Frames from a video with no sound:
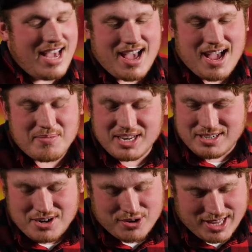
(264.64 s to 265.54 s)
Yeah, I mean,
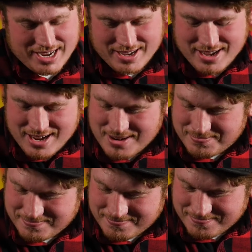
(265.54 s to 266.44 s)
you know, like,
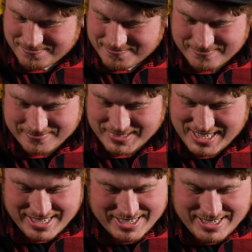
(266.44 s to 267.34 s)
I'm
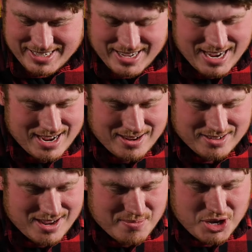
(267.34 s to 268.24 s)

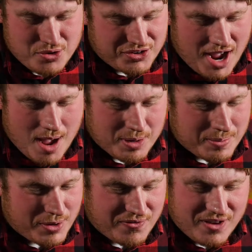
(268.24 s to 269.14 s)
a huge
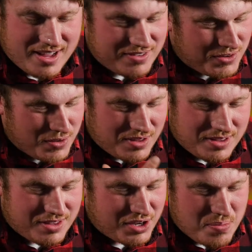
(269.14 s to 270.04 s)
comic book fan, so
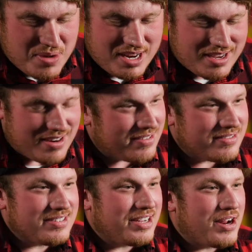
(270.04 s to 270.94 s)
the comedian,
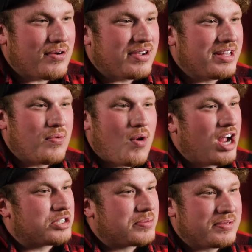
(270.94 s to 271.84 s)
you know, in The
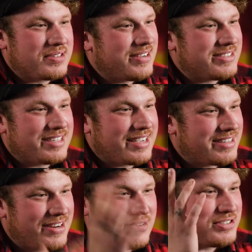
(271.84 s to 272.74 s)
Watchmen was
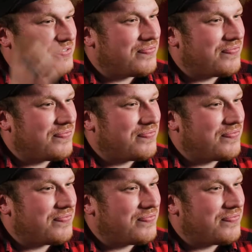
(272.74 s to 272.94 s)
like, you know,